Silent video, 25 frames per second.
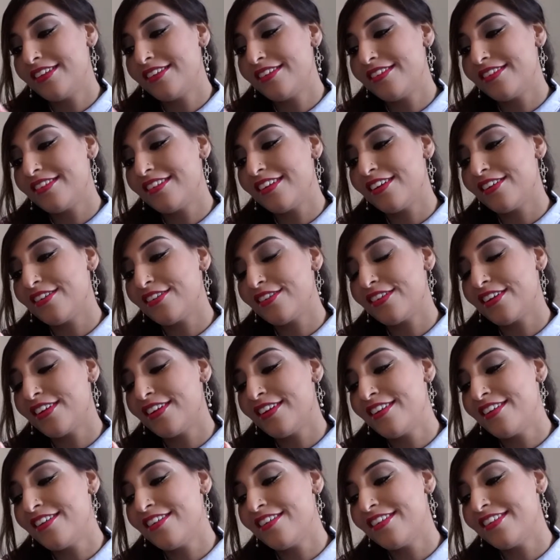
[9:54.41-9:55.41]
It's such
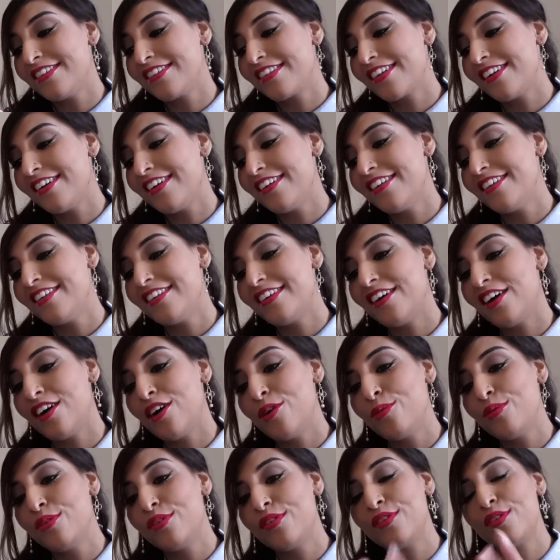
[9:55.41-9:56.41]
a nice colour.
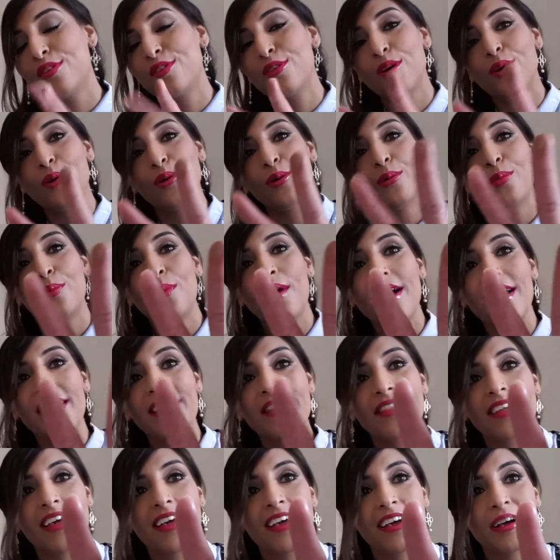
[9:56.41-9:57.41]
I would so
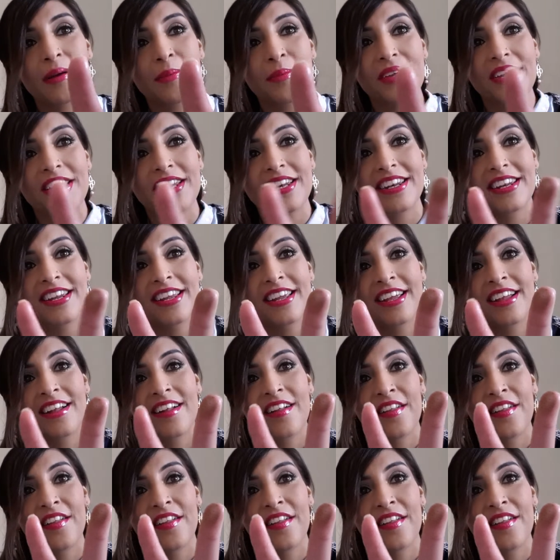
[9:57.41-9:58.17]
wear that. I mean,